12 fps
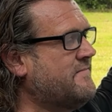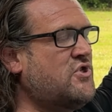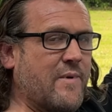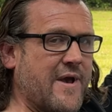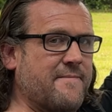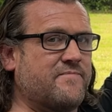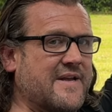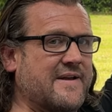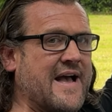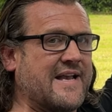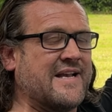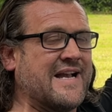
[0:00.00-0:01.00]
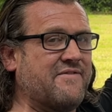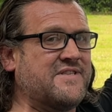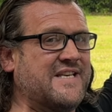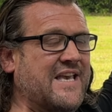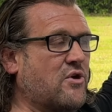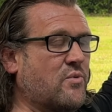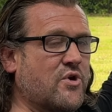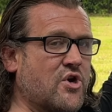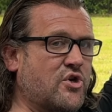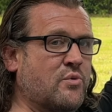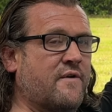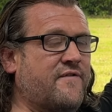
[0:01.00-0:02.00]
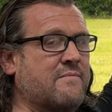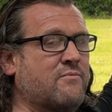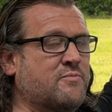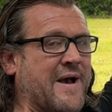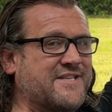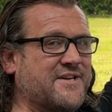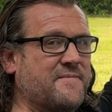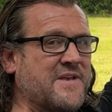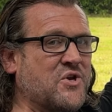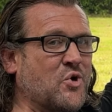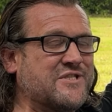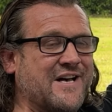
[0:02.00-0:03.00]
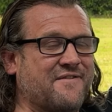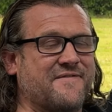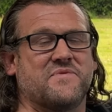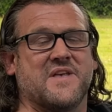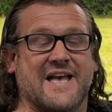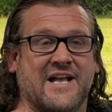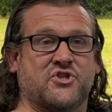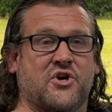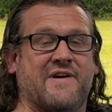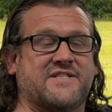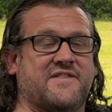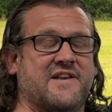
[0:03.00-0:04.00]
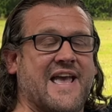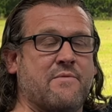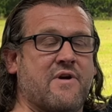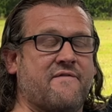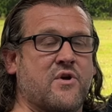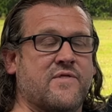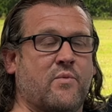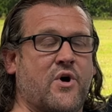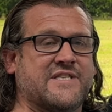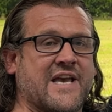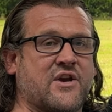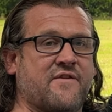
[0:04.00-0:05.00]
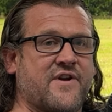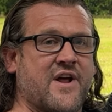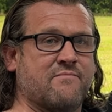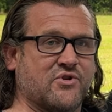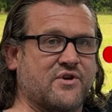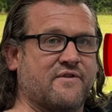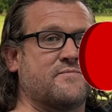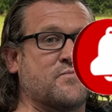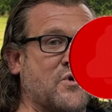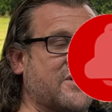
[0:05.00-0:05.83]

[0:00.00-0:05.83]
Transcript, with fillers: Do it. I can guarantee you, you will feel much better in yourself. Enjoy the rest of the day wherever you're in the world. Take care for now. Much love.